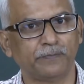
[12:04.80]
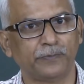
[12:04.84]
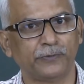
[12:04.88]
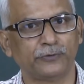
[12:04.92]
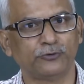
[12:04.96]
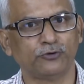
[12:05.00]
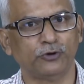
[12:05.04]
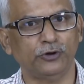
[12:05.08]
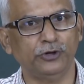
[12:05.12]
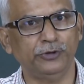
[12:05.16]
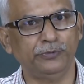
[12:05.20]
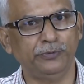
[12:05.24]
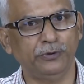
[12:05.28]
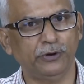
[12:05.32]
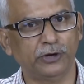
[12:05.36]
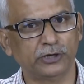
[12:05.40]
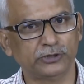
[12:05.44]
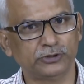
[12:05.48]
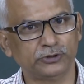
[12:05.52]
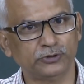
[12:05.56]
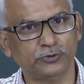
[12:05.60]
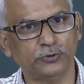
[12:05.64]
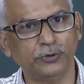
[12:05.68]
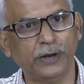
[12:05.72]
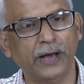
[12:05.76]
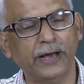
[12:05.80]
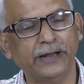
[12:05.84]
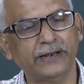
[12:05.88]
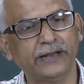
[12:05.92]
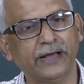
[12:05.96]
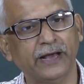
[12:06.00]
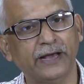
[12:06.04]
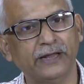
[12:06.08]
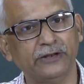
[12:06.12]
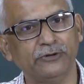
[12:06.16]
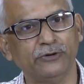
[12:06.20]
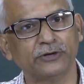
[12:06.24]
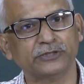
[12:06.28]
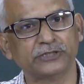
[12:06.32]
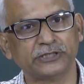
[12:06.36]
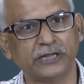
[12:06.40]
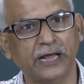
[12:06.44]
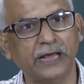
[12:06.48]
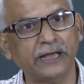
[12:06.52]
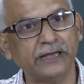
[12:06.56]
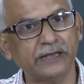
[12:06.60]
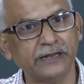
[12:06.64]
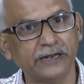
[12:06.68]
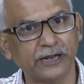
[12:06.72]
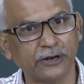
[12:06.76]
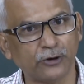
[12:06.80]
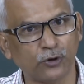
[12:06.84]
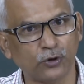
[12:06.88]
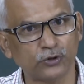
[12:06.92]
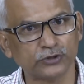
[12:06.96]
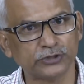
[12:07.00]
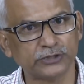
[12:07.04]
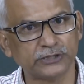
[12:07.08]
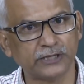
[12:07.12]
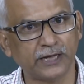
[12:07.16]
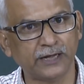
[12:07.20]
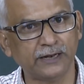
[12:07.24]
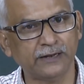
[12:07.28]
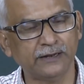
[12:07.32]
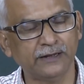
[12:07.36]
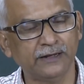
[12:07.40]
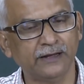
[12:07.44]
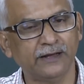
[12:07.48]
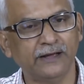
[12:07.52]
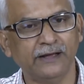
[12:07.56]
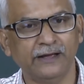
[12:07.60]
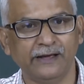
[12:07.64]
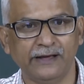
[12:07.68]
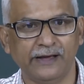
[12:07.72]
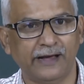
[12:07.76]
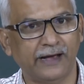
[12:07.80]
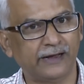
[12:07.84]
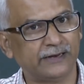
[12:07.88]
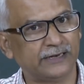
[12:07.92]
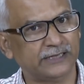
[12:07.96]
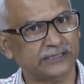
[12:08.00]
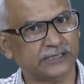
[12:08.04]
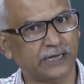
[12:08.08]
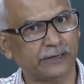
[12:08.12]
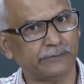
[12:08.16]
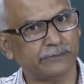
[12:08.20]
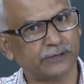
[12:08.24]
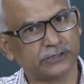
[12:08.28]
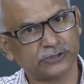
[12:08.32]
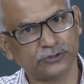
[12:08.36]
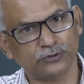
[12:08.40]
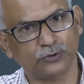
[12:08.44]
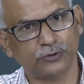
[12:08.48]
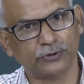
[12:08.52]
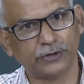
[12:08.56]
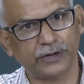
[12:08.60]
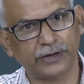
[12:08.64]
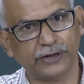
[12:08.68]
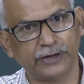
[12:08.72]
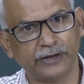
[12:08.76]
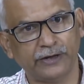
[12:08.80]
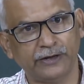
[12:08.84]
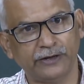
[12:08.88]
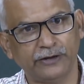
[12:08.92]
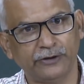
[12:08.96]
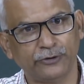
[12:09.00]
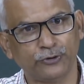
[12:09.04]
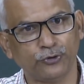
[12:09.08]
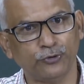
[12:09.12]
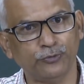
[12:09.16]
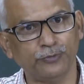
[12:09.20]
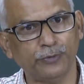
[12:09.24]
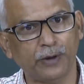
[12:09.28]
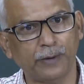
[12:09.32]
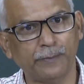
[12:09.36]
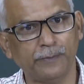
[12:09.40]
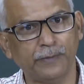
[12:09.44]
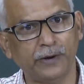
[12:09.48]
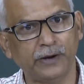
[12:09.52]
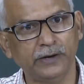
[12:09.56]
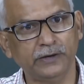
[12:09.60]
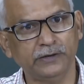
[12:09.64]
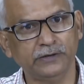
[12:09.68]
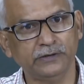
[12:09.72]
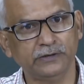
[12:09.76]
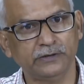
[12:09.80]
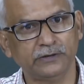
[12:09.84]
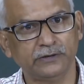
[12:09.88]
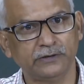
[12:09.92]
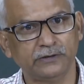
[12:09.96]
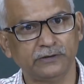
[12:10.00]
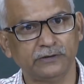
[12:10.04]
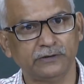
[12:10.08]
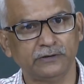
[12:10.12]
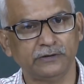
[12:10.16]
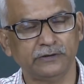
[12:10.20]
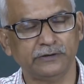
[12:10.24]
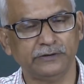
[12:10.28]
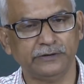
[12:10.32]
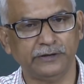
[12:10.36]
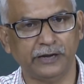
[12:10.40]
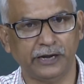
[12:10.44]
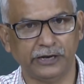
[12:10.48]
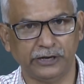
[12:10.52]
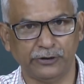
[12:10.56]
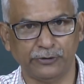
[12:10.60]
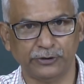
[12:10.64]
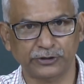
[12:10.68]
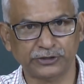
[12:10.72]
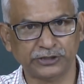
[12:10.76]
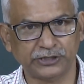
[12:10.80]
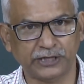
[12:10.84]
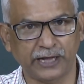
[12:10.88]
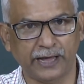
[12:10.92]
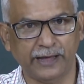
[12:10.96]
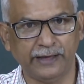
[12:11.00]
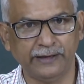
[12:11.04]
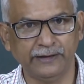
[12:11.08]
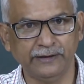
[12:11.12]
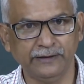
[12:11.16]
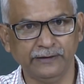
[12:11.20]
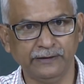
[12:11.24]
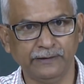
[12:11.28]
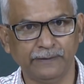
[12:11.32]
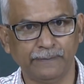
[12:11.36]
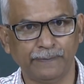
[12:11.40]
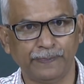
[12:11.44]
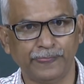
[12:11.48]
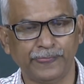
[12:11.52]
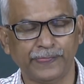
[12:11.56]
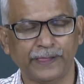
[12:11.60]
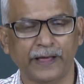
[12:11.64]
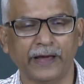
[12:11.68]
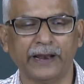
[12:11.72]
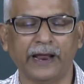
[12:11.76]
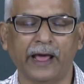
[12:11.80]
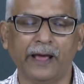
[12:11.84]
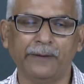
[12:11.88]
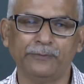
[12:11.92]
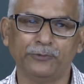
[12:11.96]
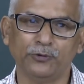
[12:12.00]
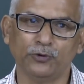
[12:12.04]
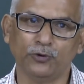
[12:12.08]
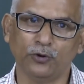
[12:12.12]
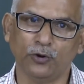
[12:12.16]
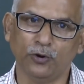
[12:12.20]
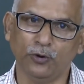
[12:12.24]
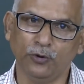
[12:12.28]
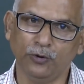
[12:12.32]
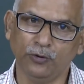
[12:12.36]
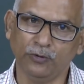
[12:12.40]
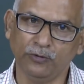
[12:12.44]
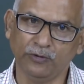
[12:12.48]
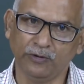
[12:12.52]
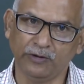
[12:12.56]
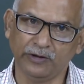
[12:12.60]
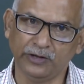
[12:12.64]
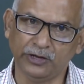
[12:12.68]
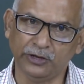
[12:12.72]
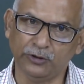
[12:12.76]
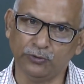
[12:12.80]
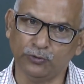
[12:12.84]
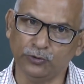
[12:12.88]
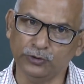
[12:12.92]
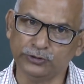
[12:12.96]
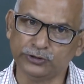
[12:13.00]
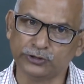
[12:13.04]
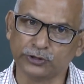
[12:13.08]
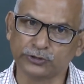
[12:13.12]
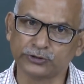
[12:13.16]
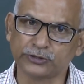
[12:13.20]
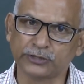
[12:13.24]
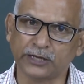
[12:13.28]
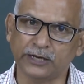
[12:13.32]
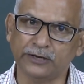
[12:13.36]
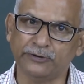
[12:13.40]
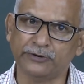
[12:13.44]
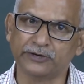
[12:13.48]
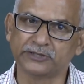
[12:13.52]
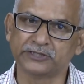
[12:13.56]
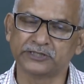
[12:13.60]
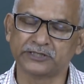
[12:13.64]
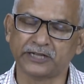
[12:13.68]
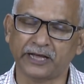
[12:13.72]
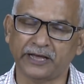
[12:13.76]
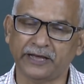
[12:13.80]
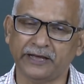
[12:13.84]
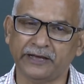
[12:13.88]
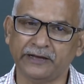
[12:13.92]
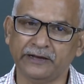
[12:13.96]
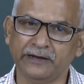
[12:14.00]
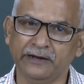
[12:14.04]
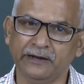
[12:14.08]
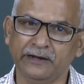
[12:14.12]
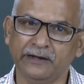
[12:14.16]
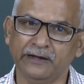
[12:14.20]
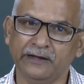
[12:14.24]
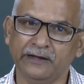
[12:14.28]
So, if you are a student and you are staying in a hostel, at least I must know the room number that you are staying, then I have to know in which hostel you are staying.